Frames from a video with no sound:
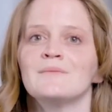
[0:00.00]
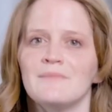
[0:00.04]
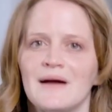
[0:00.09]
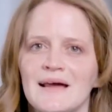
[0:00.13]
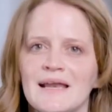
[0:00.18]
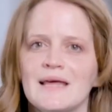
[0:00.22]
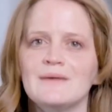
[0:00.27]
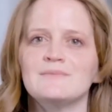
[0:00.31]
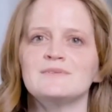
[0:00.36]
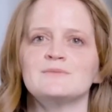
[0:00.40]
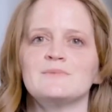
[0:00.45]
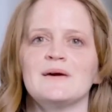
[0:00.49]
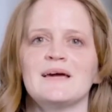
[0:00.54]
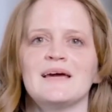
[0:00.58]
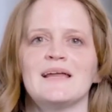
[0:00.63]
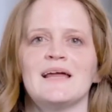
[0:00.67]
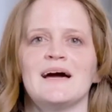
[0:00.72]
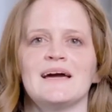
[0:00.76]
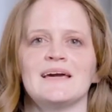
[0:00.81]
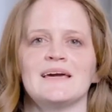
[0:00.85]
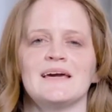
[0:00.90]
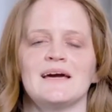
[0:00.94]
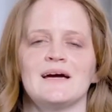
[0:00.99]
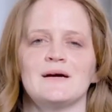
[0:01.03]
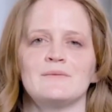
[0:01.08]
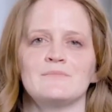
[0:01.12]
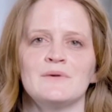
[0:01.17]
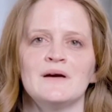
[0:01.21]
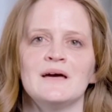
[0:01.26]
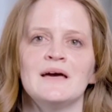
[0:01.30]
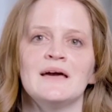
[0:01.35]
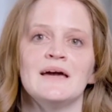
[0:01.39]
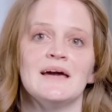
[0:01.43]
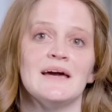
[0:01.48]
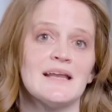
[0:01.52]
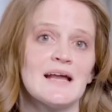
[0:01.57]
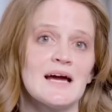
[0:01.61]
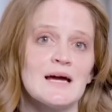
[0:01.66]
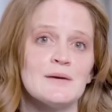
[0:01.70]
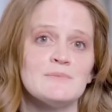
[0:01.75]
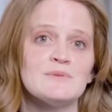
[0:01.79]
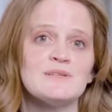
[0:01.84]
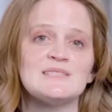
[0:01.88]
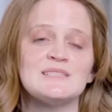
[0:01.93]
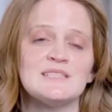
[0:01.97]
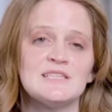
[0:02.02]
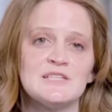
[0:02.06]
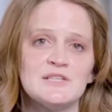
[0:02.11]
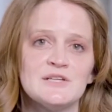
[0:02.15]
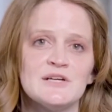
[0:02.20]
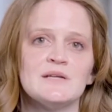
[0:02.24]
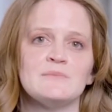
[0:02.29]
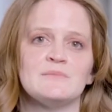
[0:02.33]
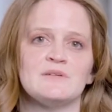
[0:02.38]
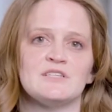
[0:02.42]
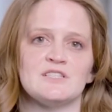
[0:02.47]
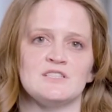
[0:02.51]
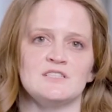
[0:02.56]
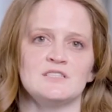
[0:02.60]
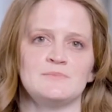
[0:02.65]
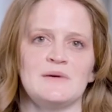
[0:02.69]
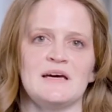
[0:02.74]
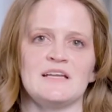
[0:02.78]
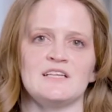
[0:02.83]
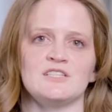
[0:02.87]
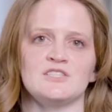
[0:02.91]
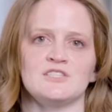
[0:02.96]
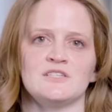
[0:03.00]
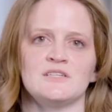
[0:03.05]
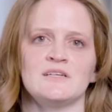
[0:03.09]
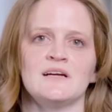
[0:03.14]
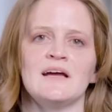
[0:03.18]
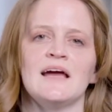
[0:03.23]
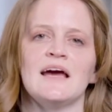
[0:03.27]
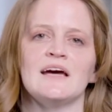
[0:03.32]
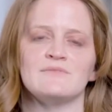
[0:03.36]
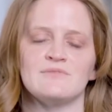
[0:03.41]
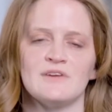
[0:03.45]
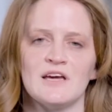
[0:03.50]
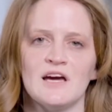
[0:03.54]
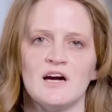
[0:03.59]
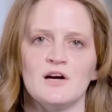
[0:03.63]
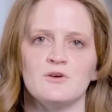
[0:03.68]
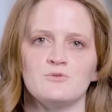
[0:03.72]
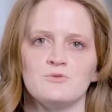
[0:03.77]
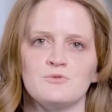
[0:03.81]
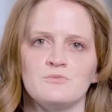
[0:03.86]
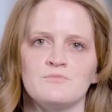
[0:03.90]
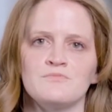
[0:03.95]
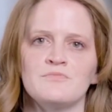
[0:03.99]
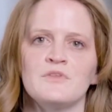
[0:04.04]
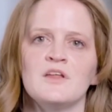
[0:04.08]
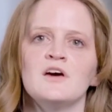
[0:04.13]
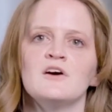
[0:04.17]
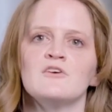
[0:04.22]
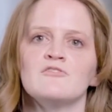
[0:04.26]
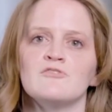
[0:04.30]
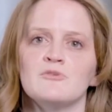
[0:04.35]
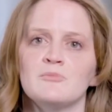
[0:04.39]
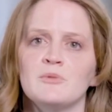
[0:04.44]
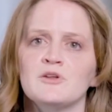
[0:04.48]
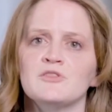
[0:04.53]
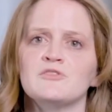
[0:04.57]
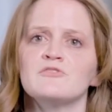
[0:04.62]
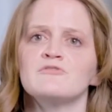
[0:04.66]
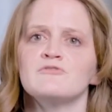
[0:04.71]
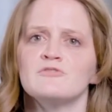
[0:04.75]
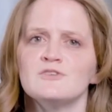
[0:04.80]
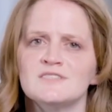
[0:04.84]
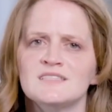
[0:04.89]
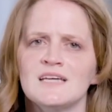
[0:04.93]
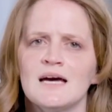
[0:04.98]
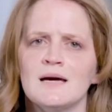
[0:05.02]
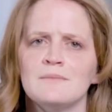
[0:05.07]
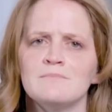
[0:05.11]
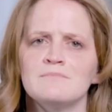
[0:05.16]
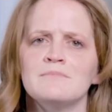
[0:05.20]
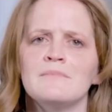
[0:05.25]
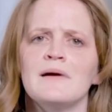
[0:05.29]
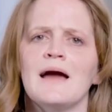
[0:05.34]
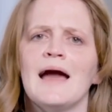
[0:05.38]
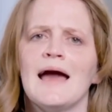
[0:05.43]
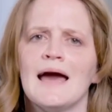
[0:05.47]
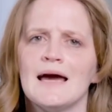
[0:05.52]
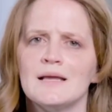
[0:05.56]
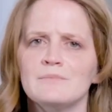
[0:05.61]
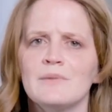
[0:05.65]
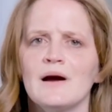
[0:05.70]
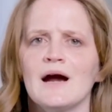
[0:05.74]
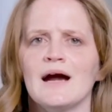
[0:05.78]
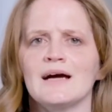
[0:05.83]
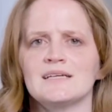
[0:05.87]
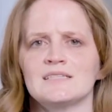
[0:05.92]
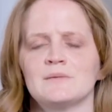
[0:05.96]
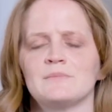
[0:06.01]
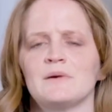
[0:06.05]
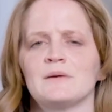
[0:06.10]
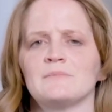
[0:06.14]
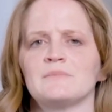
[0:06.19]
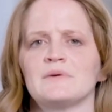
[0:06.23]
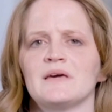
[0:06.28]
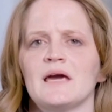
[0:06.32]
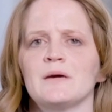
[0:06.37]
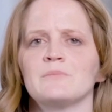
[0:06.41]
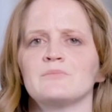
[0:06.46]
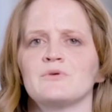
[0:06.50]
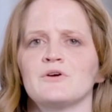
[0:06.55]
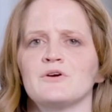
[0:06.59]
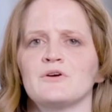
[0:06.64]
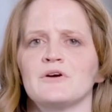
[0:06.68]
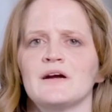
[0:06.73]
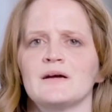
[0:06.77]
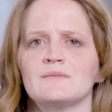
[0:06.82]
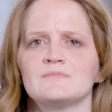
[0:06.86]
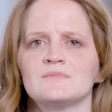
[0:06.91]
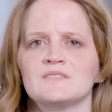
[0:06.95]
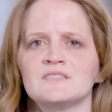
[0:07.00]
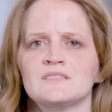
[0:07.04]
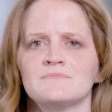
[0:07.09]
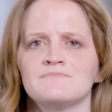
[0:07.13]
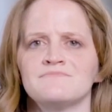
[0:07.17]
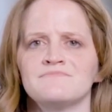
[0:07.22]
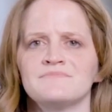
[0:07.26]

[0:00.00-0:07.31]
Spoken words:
My name is Megan Heikamp, and I am the Senior Admissions Manager at WHU for both the full-time and part-time MBA programs.